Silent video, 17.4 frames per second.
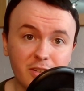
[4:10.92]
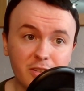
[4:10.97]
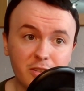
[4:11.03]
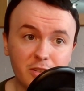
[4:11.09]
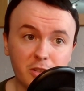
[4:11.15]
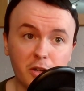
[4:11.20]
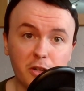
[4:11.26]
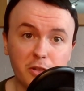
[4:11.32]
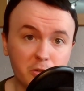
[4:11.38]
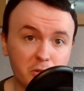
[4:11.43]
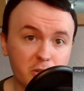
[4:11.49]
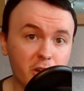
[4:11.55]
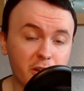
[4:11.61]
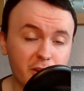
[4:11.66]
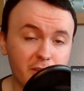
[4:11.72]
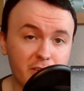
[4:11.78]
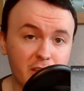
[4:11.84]
you know, you're
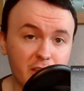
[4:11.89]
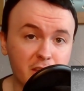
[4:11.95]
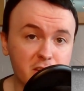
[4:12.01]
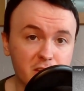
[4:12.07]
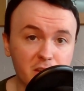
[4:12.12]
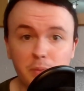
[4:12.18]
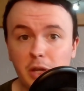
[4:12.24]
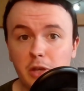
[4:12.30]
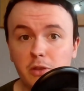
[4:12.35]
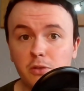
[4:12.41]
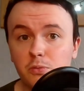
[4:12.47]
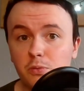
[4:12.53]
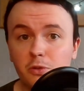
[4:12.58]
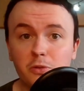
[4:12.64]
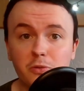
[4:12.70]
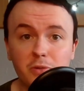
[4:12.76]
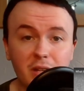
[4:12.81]
kind of forgetting about the
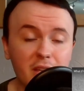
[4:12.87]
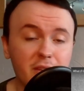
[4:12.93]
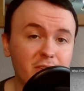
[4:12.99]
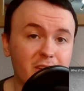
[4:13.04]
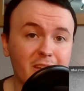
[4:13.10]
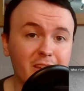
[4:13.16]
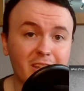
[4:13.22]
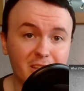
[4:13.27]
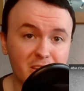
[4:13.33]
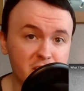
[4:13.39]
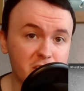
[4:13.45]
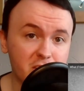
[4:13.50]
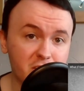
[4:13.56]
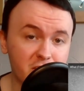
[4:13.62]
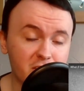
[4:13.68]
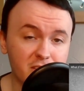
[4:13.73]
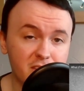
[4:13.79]
Royal Navy
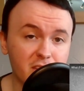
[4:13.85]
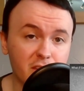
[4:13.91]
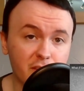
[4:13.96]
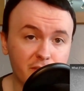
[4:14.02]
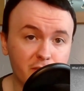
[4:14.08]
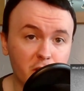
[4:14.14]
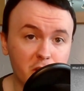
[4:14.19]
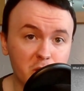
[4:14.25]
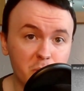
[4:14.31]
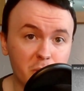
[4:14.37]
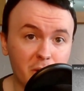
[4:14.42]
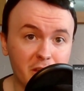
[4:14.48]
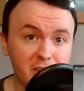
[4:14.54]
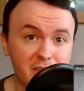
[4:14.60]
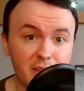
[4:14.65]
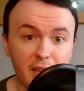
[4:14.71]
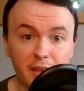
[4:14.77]
existence in the first
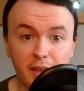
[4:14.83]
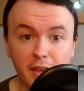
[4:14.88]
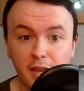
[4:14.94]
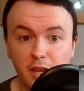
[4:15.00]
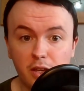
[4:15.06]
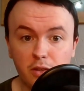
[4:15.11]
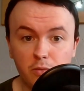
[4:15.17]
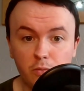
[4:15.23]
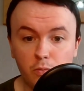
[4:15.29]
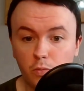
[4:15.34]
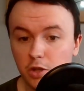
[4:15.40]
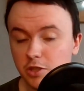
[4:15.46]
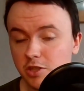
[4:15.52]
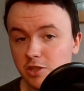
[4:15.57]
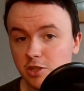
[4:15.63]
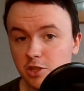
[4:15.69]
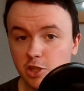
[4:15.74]
place, that
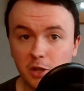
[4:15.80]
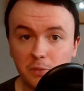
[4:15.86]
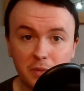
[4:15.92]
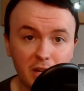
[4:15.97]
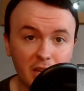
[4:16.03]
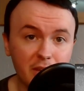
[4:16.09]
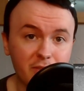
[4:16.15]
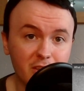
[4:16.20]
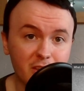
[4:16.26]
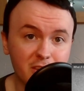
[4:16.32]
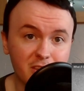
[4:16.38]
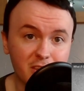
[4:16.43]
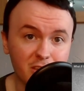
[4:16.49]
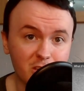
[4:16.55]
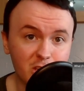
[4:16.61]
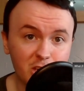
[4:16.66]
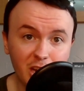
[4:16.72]
once the German Navy is
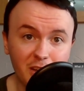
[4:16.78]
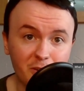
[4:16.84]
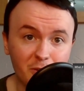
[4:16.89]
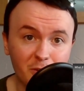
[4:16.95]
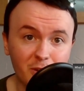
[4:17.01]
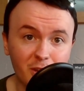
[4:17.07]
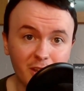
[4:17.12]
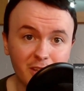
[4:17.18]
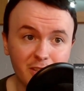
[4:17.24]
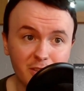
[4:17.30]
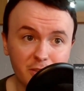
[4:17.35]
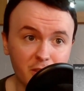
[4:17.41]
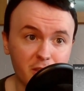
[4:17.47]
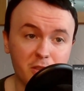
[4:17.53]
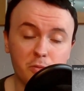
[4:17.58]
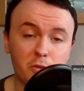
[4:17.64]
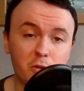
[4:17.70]
in the Channel,
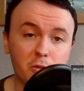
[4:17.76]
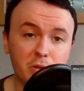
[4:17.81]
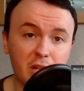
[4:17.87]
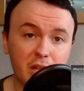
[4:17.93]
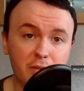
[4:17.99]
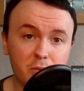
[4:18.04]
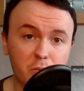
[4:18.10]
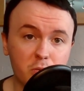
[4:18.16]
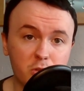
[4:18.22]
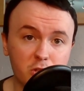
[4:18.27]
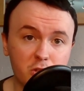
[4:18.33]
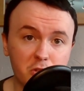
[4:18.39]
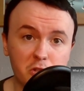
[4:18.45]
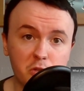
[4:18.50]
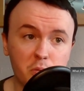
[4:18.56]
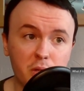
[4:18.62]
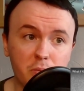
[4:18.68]
that the Royal Navy wouldn't
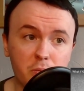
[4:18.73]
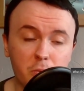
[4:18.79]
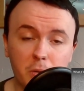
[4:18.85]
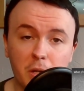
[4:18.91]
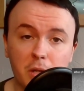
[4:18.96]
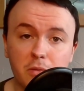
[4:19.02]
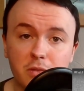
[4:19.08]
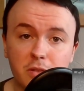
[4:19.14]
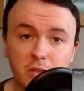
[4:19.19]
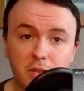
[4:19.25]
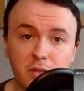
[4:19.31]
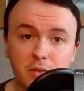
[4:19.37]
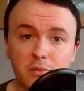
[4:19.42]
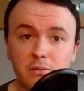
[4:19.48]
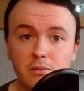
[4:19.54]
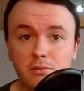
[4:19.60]
just sweep around and,